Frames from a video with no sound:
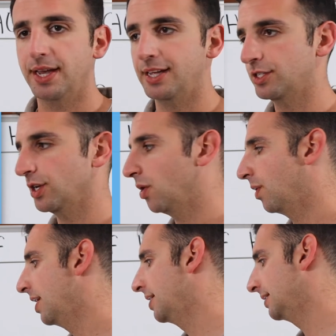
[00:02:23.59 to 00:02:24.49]
And
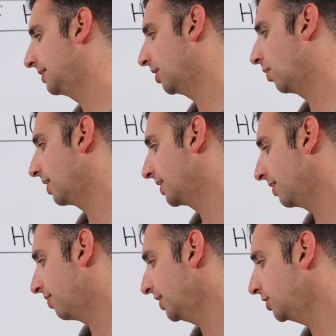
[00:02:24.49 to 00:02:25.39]
so,
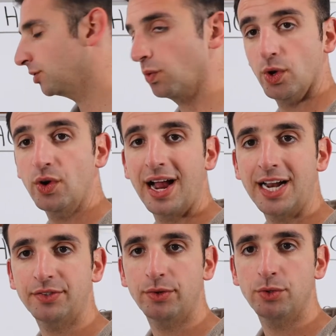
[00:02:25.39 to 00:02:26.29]
this will
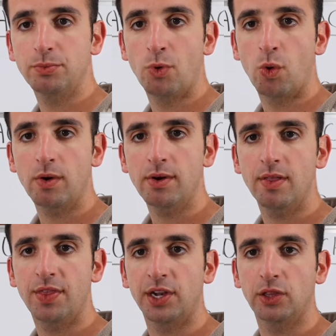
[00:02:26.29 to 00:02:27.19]
cash flow you more
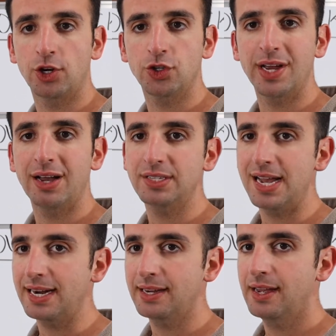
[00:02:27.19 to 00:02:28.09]
than a luxury house
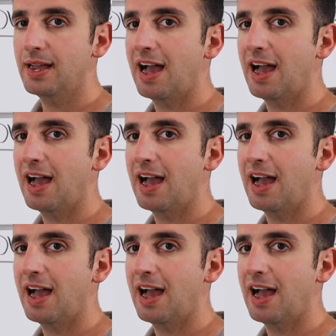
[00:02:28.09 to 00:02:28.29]
hack.